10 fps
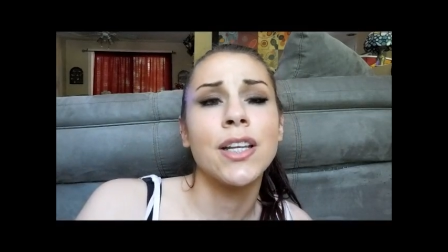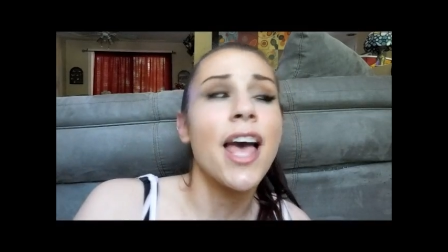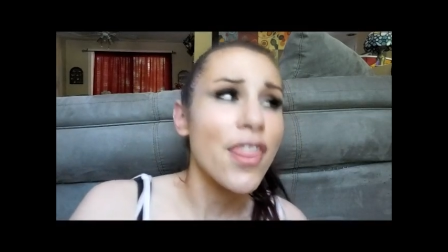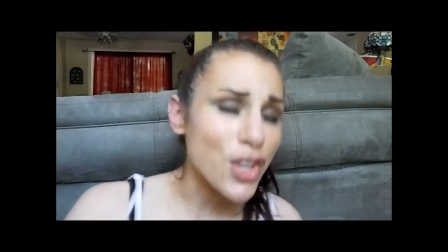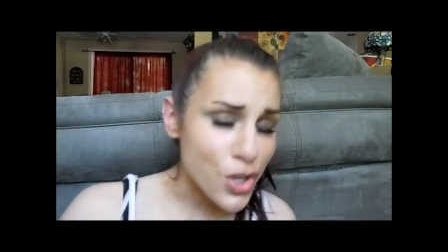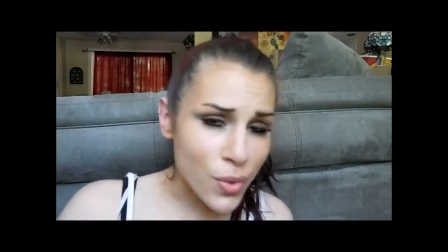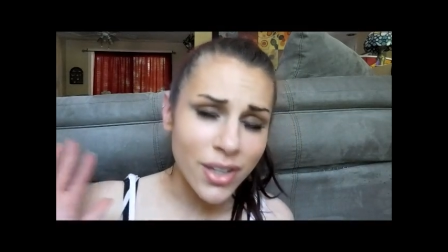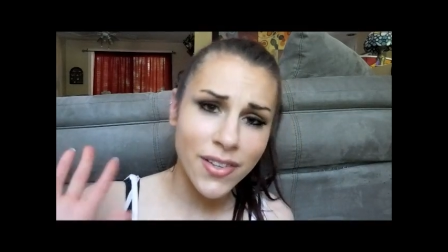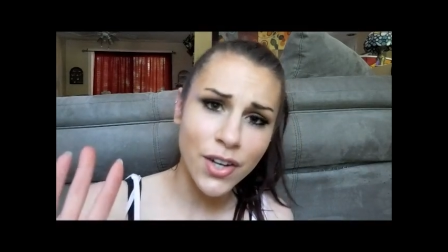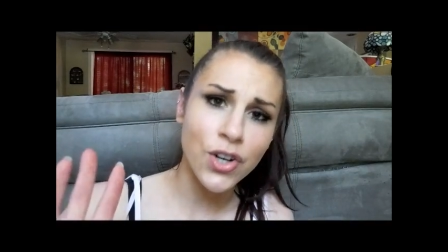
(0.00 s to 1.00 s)
and that you
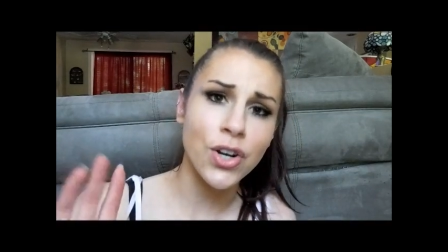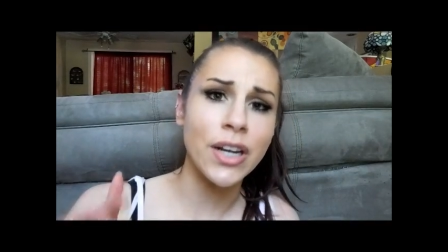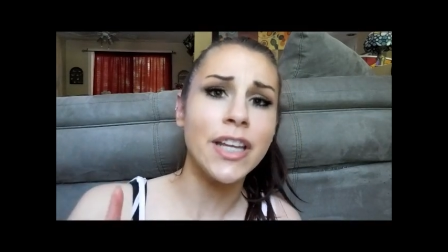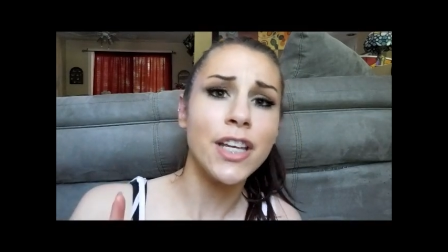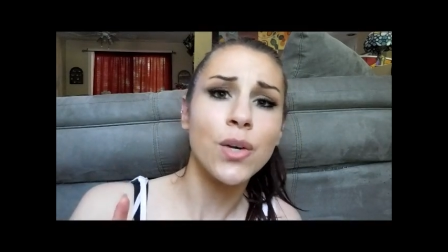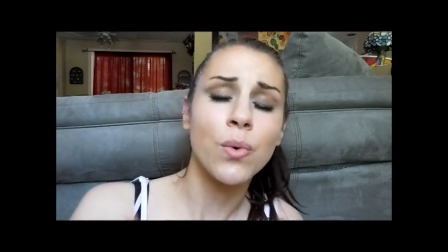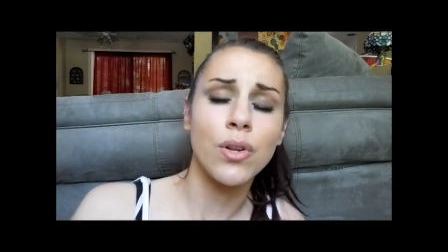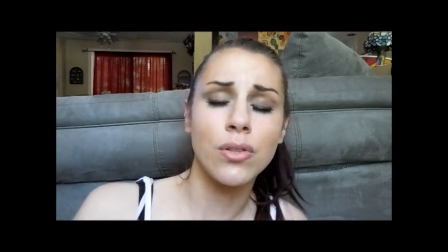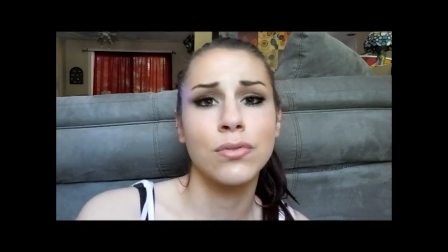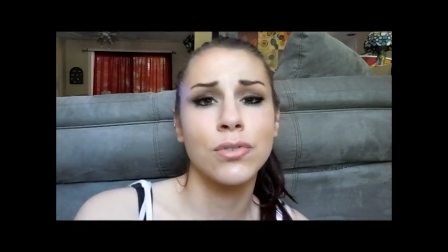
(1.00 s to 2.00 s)
consider her an
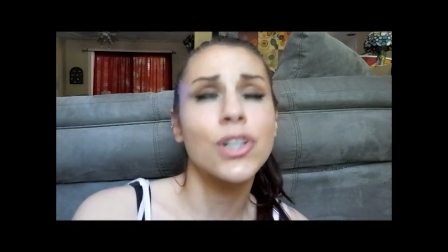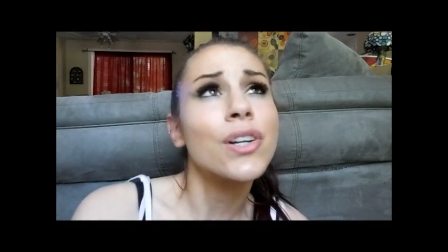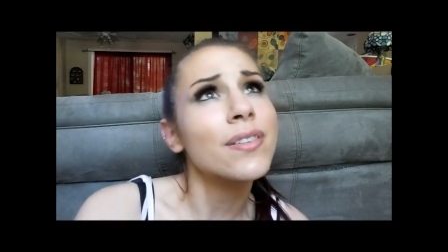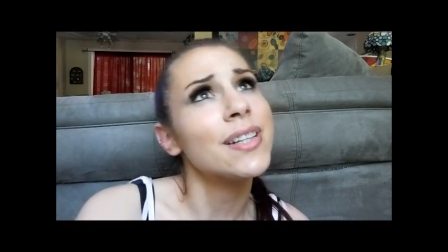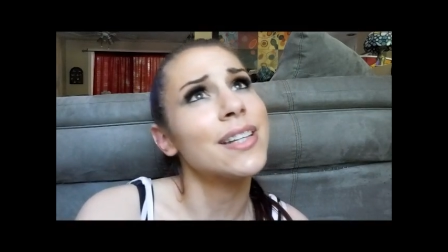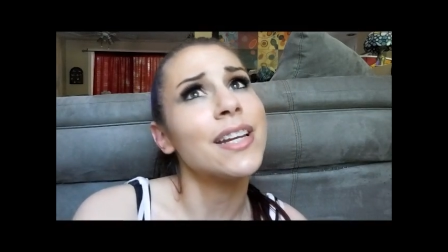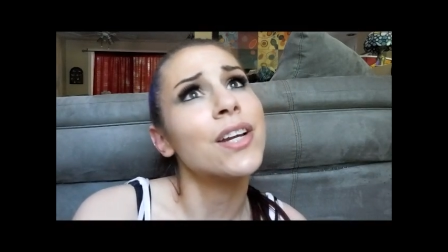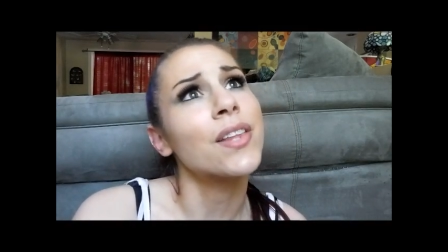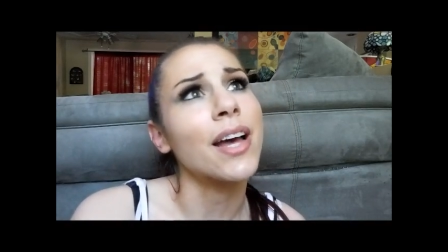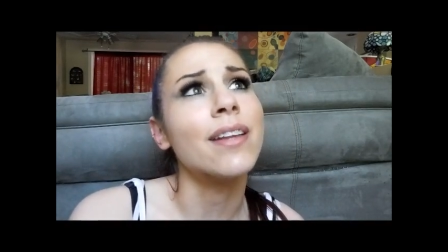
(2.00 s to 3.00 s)
equal. Girls need to
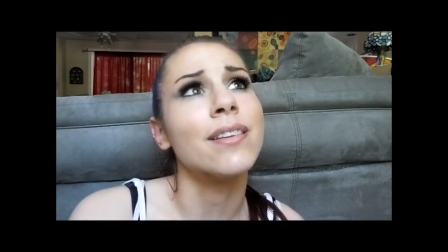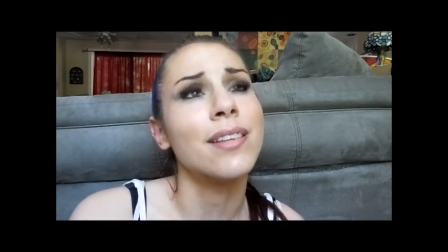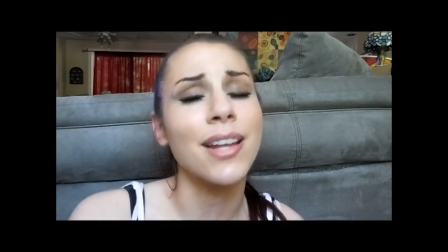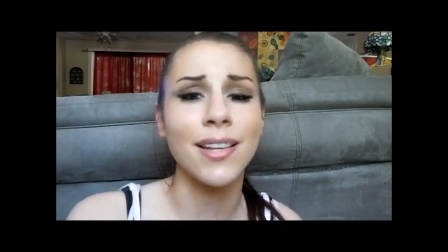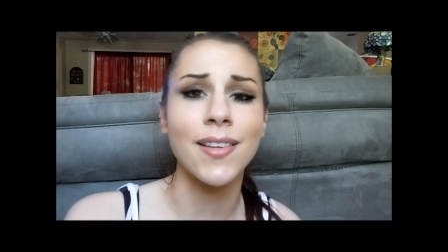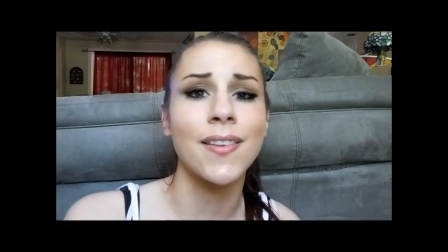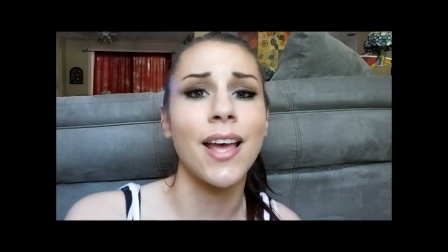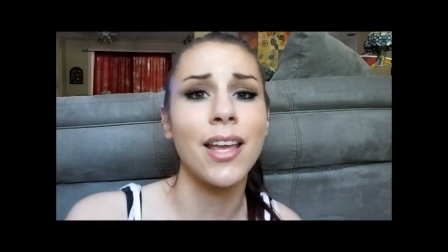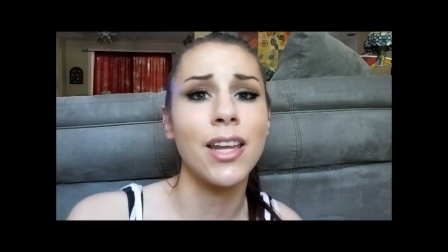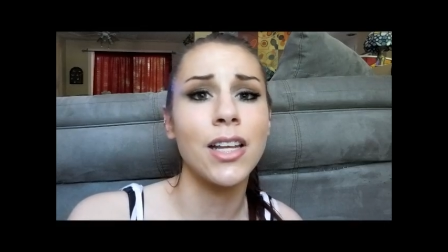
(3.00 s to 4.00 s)
hear that in today's
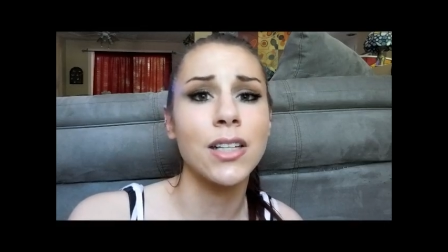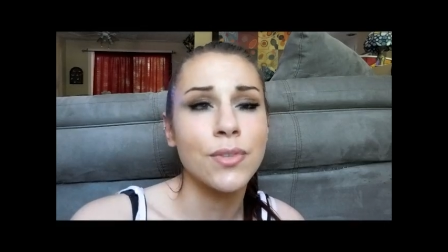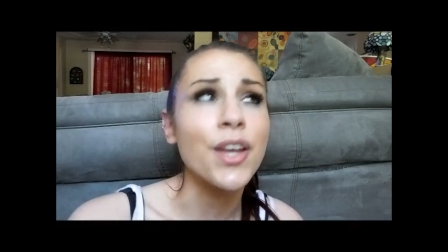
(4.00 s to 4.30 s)
society.